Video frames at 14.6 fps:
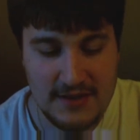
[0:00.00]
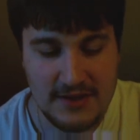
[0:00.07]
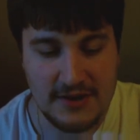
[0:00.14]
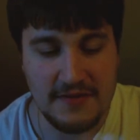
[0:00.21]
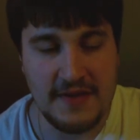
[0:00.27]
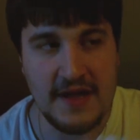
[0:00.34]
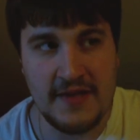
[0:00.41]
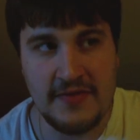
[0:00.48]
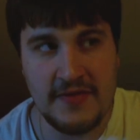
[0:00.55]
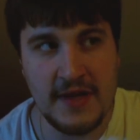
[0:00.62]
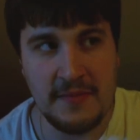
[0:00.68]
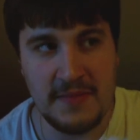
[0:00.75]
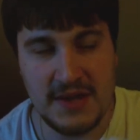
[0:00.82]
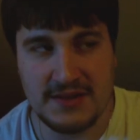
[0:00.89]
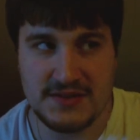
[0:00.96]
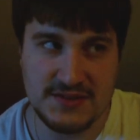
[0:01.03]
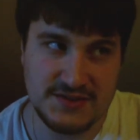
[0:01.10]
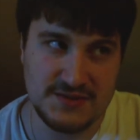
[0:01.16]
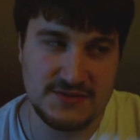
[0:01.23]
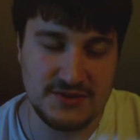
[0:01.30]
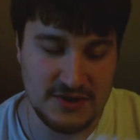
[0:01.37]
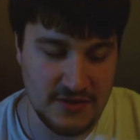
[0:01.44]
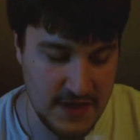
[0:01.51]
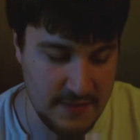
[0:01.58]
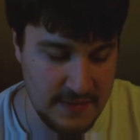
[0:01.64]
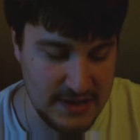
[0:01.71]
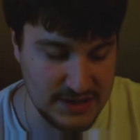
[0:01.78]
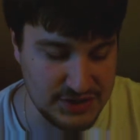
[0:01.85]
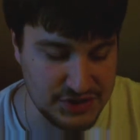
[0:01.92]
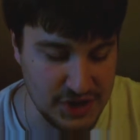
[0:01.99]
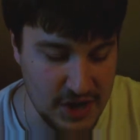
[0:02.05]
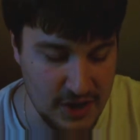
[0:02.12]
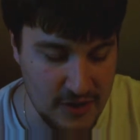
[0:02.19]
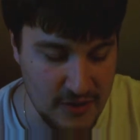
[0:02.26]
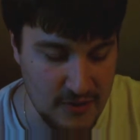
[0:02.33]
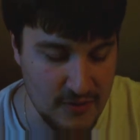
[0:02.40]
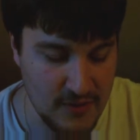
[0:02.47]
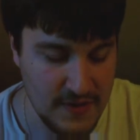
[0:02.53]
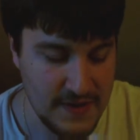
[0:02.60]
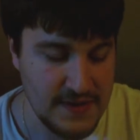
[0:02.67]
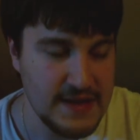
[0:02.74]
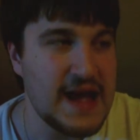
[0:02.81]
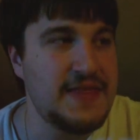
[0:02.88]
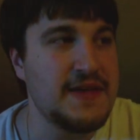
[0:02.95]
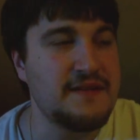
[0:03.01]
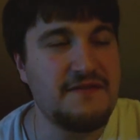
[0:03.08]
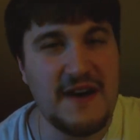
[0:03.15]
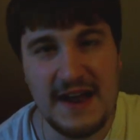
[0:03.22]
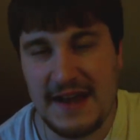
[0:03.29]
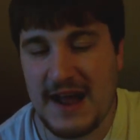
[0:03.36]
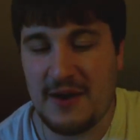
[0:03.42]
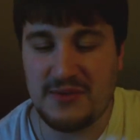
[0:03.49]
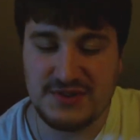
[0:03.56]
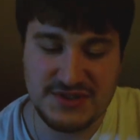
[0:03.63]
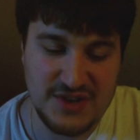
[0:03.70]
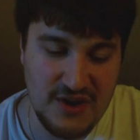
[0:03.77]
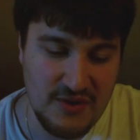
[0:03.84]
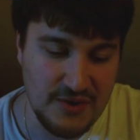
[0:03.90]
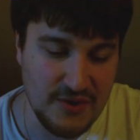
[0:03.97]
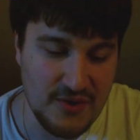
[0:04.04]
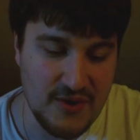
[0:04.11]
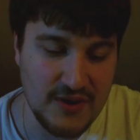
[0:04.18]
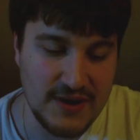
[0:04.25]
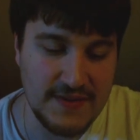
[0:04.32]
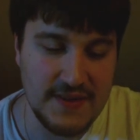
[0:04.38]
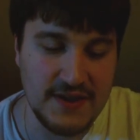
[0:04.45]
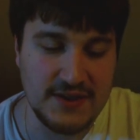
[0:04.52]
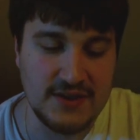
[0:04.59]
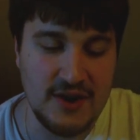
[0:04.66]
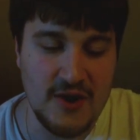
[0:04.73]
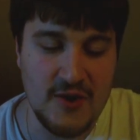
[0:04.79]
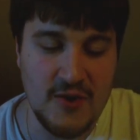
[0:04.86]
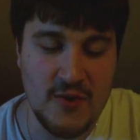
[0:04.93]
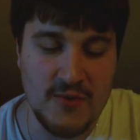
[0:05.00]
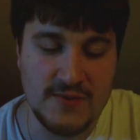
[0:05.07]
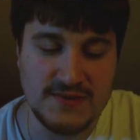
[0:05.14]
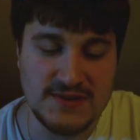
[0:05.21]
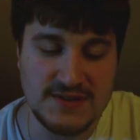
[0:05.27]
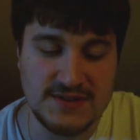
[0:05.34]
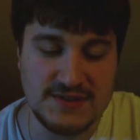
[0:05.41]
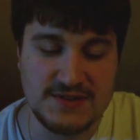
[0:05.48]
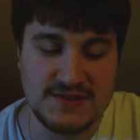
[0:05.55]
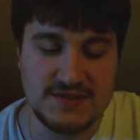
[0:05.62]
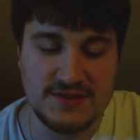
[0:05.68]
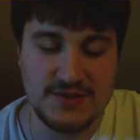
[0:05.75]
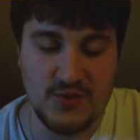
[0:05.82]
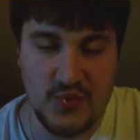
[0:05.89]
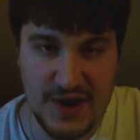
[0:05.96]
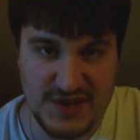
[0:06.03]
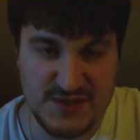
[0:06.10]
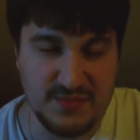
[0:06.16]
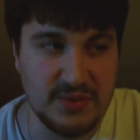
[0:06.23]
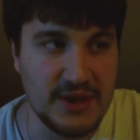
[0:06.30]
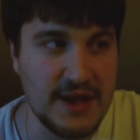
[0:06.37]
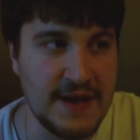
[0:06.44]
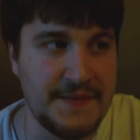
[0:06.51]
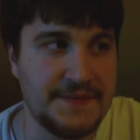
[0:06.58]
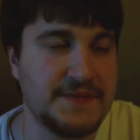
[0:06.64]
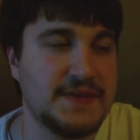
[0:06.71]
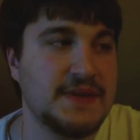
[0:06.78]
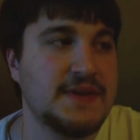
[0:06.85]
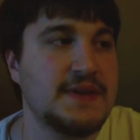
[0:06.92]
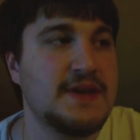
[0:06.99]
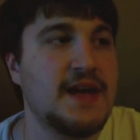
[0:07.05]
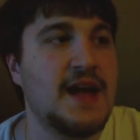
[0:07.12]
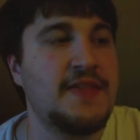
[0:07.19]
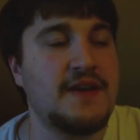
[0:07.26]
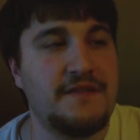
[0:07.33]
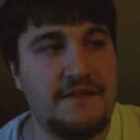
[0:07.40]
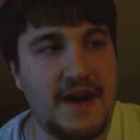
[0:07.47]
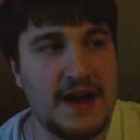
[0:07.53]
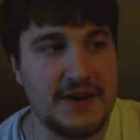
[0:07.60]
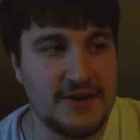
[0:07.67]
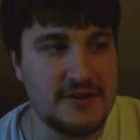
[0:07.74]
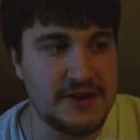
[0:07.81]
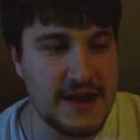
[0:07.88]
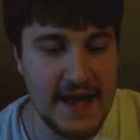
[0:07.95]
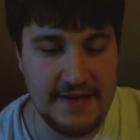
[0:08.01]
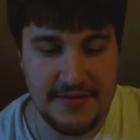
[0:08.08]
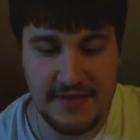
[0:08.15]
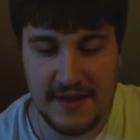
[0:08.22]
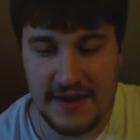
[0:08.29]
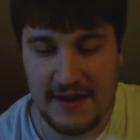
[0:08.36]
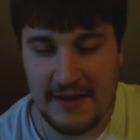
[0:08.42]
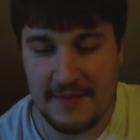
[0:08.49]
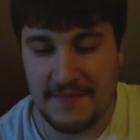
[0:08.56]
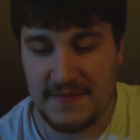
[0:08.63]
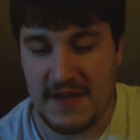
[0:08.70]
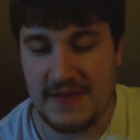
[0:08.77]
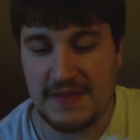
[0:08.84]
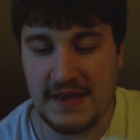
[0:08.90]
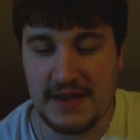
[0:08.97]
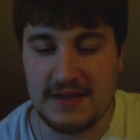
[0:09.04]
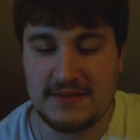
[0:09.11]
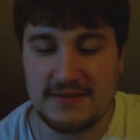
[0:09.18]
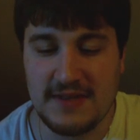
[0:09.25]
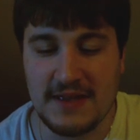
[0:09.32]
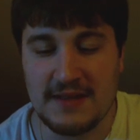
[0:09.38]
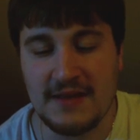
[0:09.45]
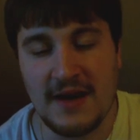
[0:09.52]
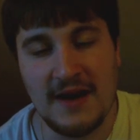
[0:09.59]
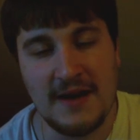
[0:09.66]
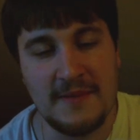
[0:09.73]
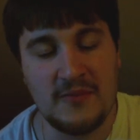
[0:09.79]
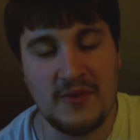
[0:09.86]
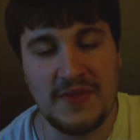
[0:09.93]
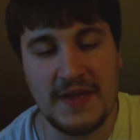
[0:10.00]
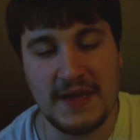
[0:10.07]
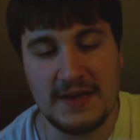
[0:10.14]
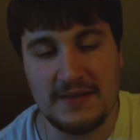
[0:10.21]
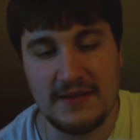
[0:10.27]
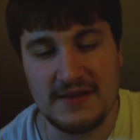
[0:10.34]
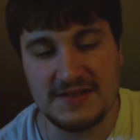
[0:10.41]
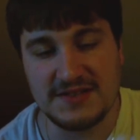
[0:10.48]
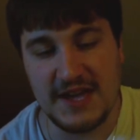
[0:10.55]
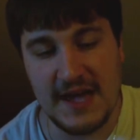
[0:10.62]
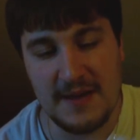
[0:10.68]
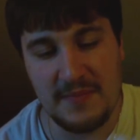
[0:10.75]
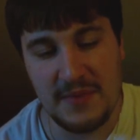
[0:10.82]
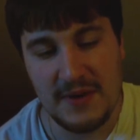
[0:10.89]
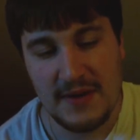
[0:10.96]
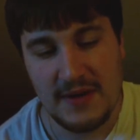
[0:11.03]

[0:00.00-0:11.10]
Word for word: You know, then they meet this. You know, they meet Joe and they find out what's going on and they go to this to the waste plant and they find her dad there and they they uh when they escape